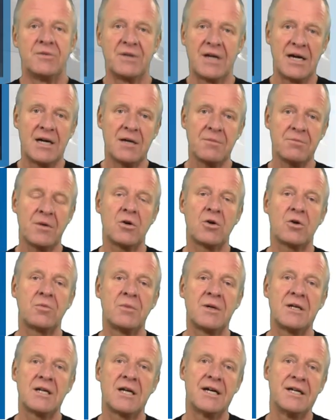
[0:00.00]
we also have
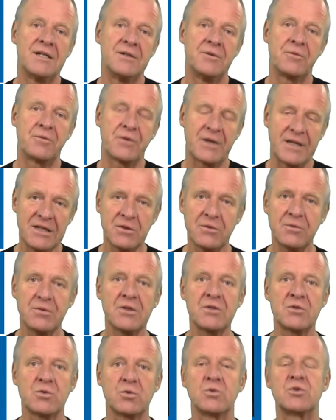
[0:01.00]
a milling test rig at
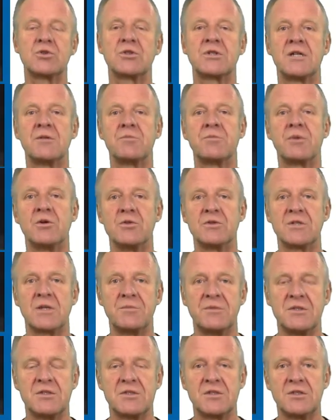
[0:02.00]
our institute.
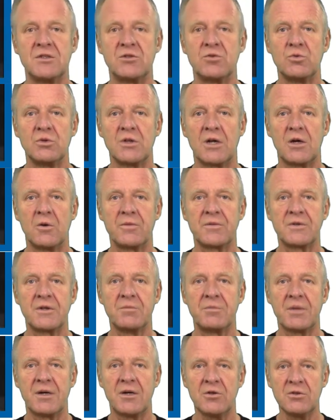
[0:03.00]
We use it
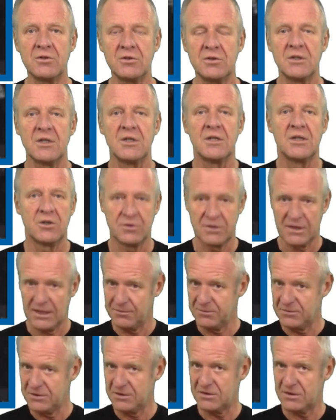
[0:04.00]
for small-scale
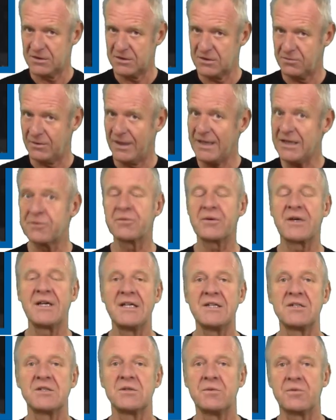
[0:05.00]
simulations of
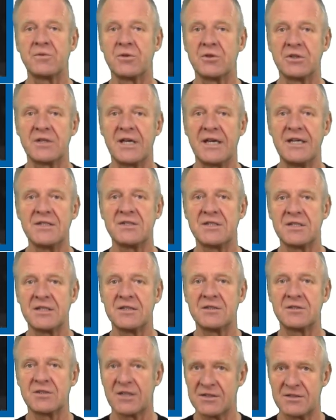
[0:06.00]
milling processes
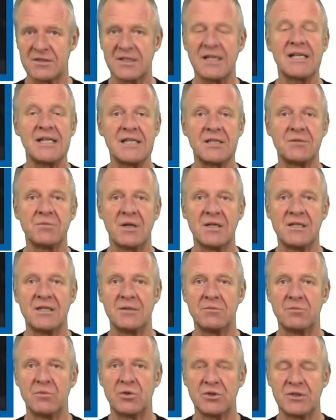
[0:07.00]
in deep
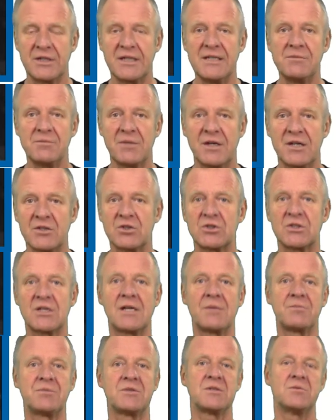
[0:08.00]
boreholes.
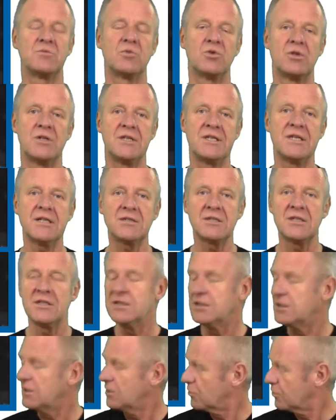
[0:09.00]
Here too,
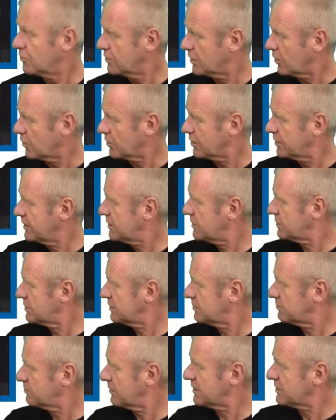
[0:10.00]
you can see very
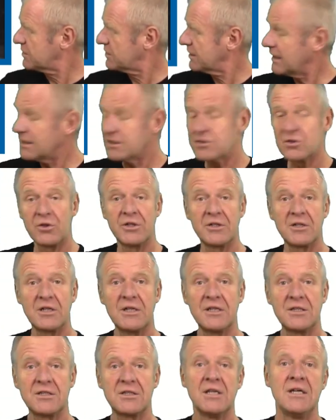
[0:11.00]
clearly that there are
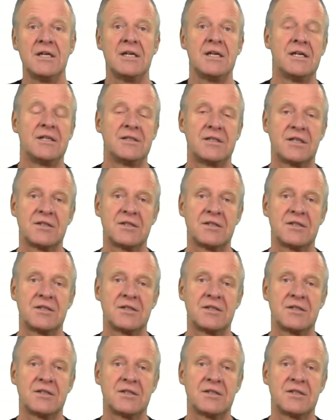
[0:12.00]
longer